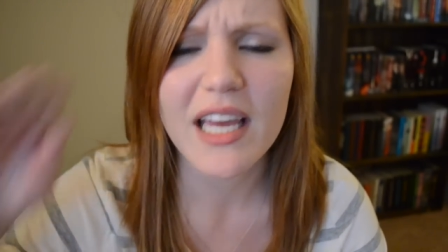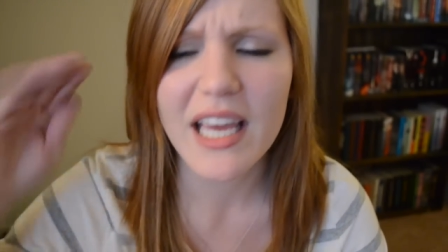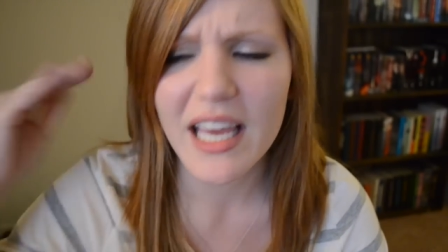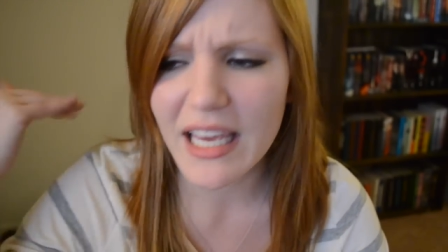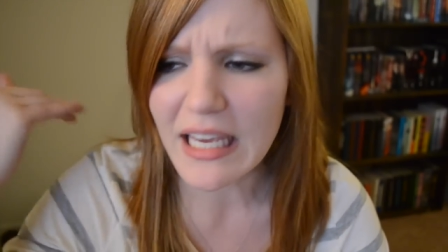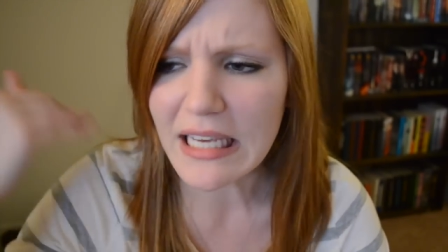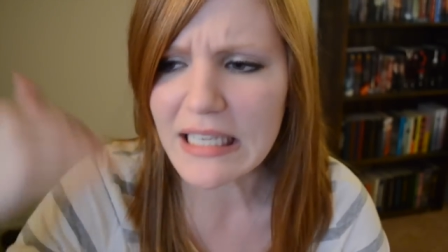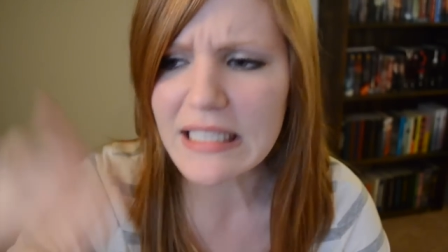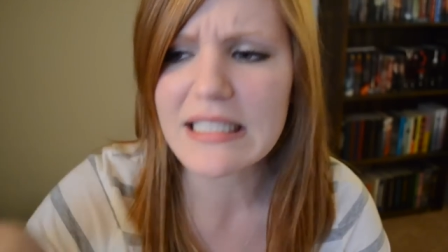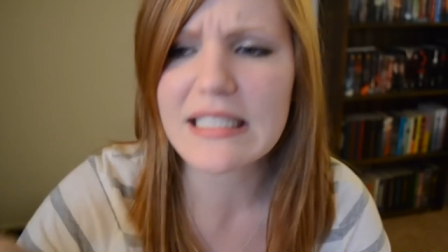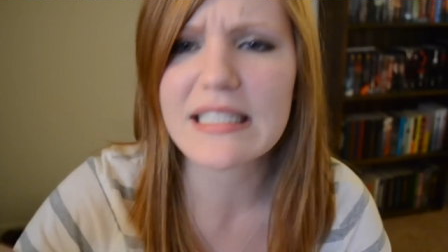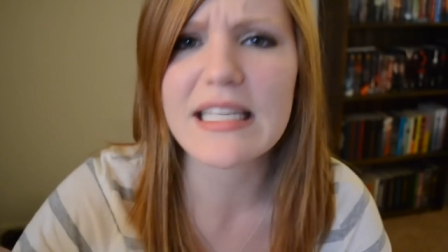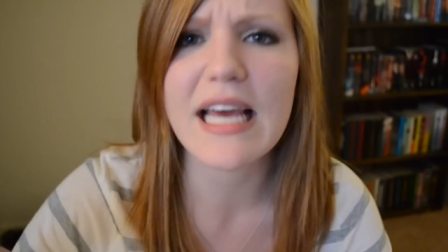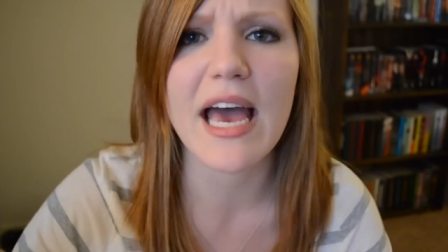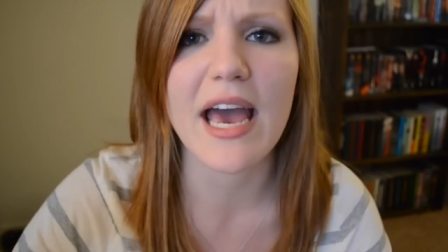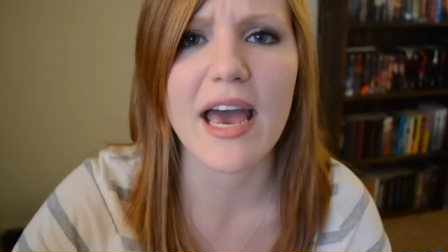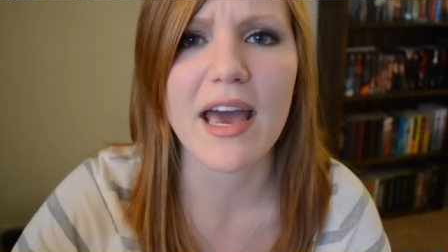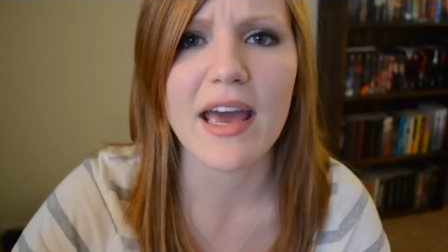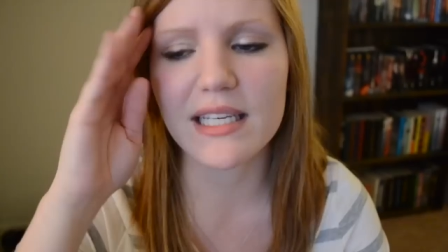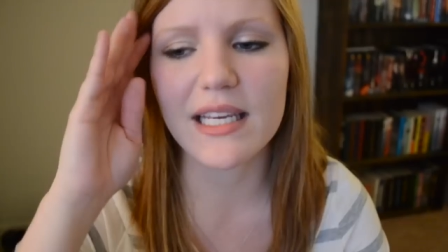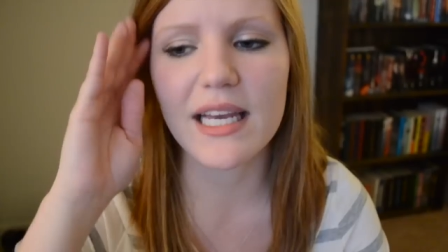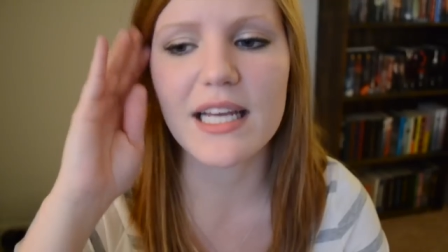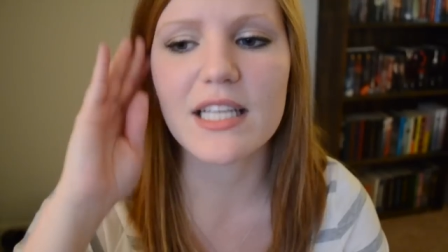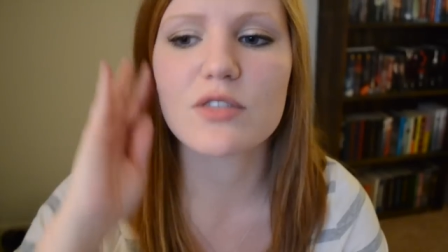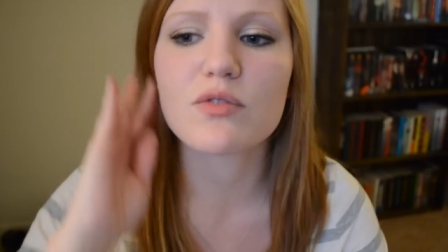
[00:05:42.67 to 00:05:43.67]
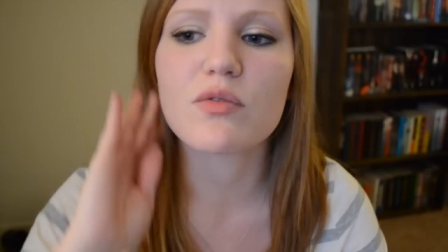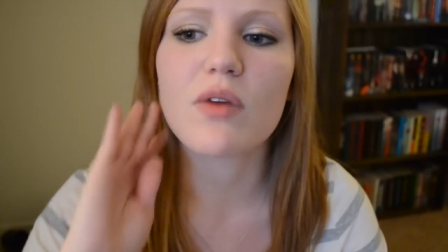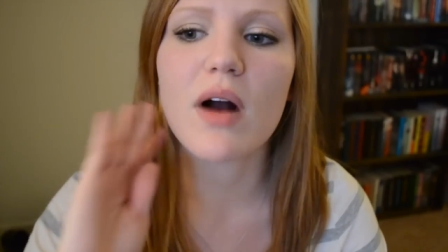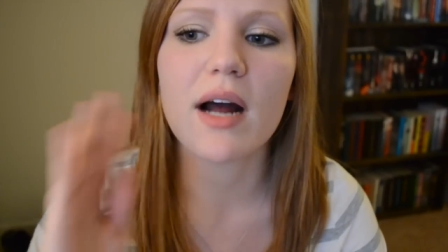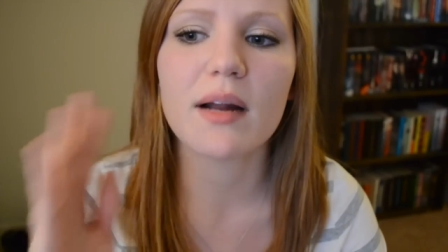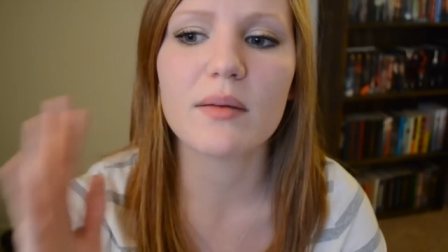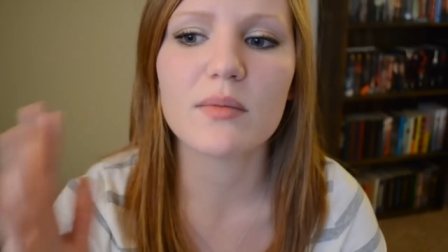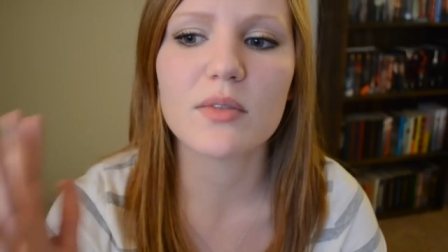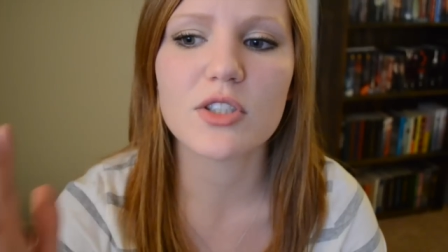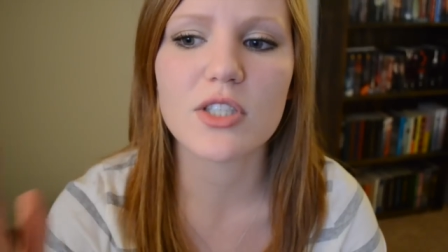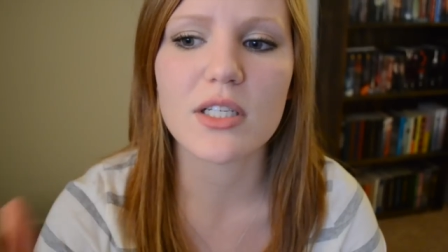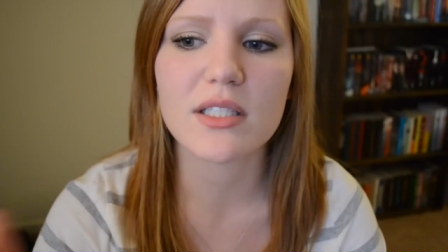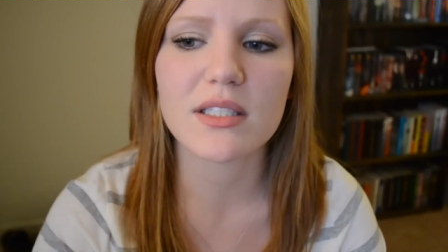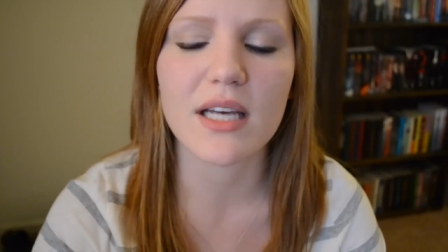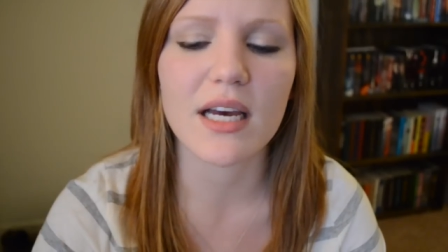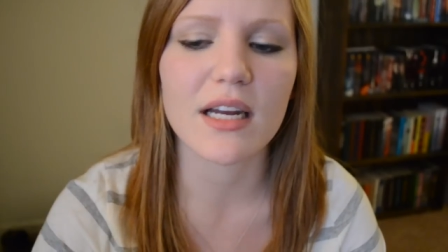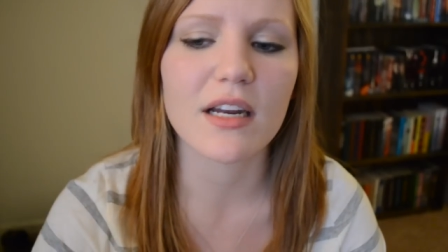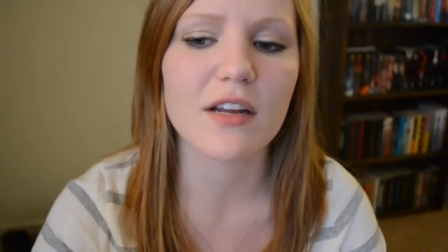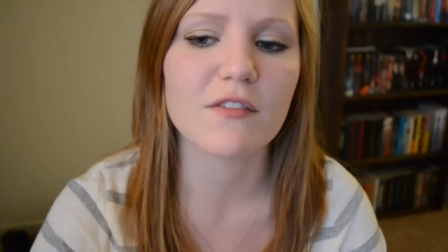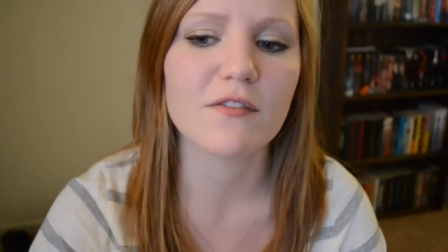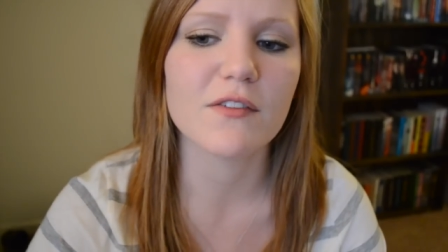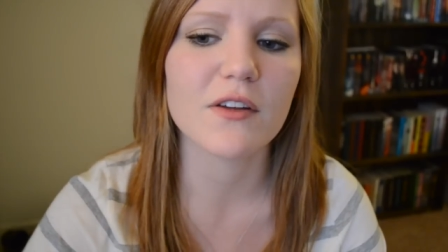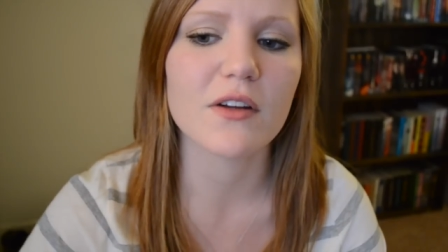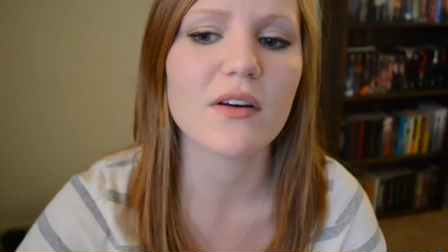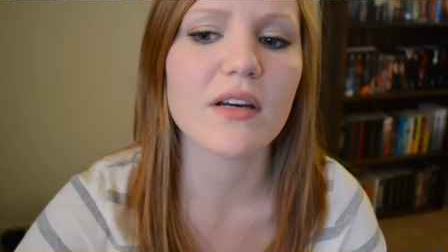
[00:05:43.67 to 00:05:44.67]
He's set. I guess Ron was just kind
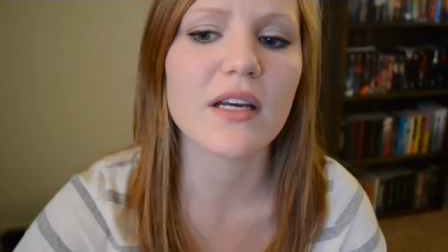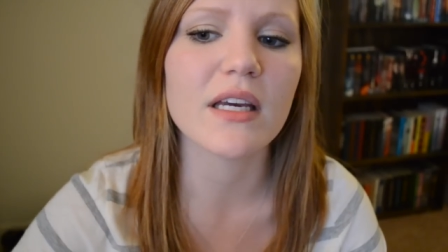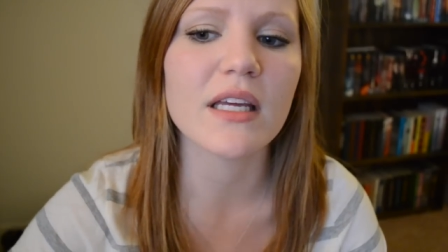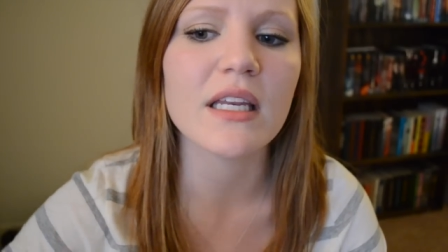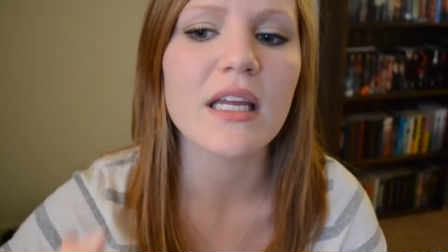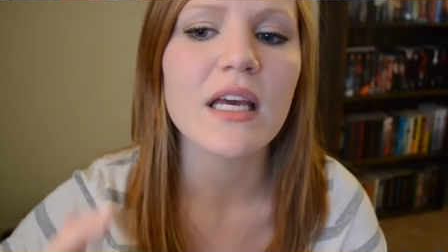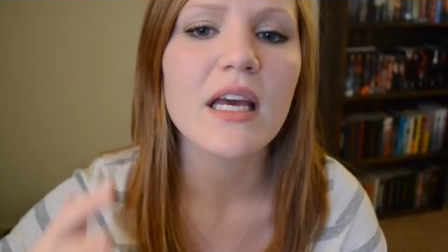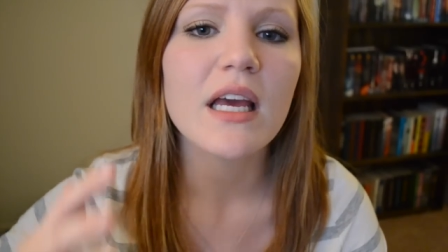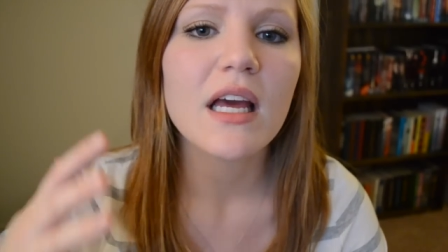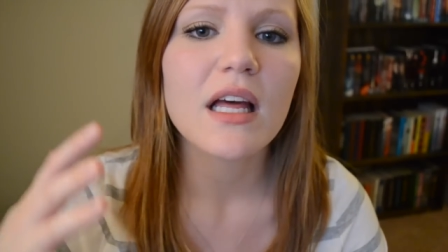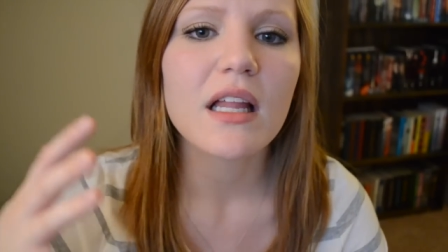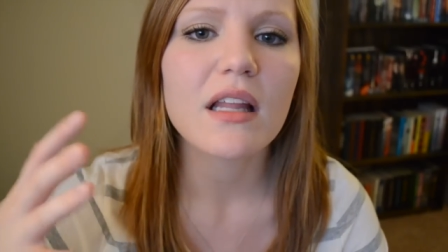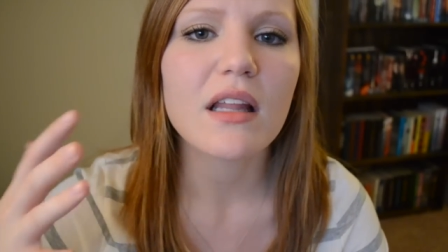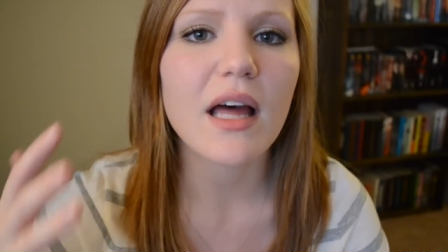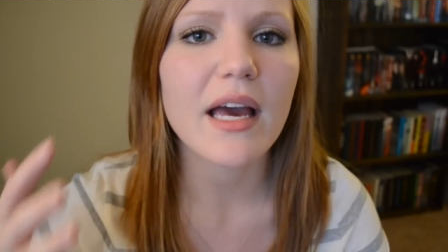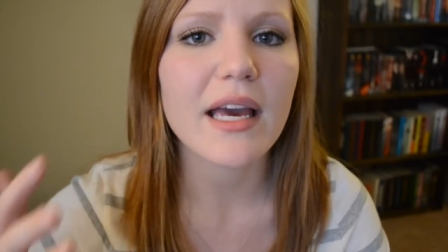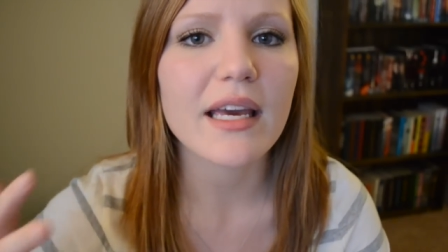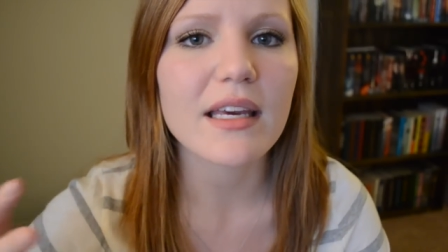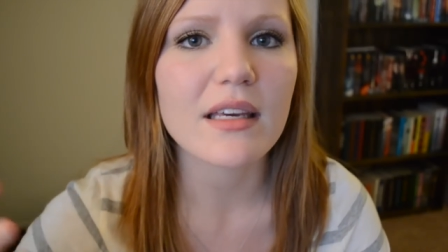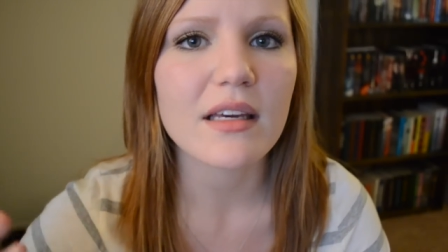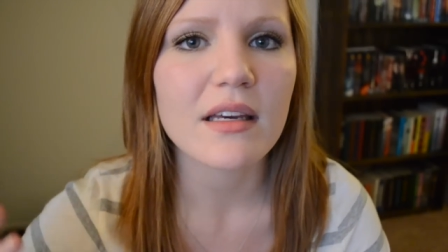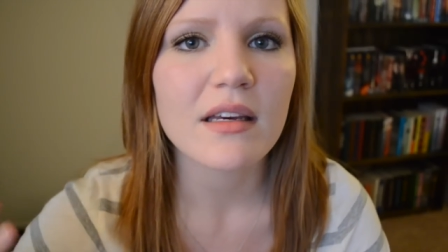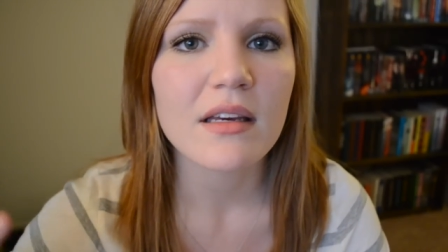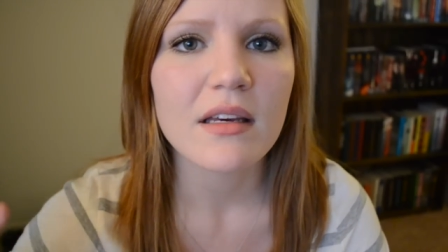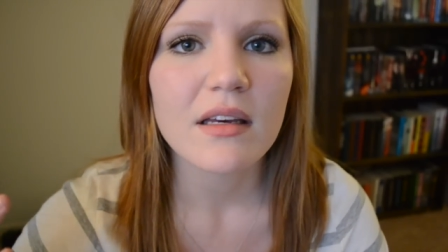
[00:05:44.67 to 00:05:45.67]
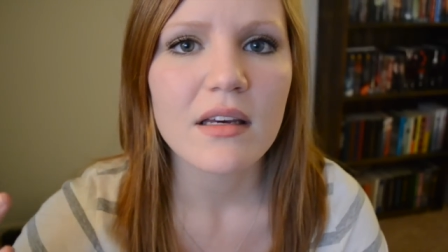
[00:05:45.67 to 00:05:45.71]
of feeling like,